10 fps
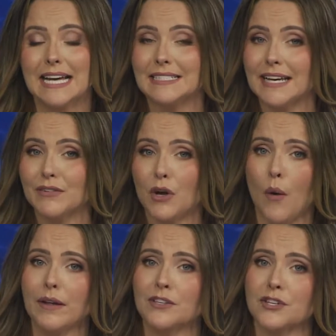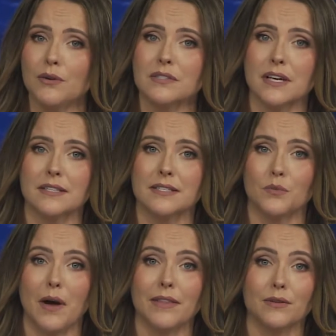and David Goins shows us
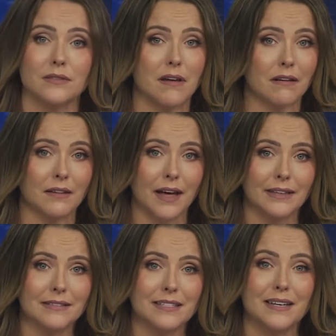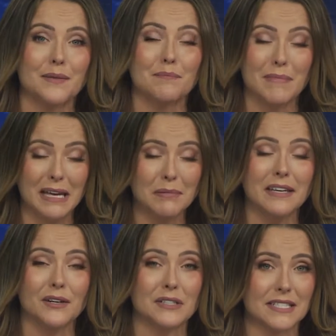why those long lines may be
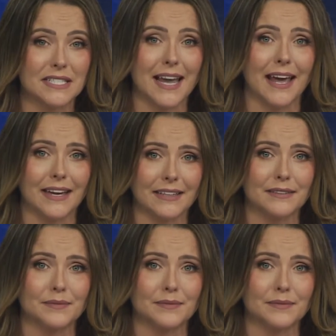here to stay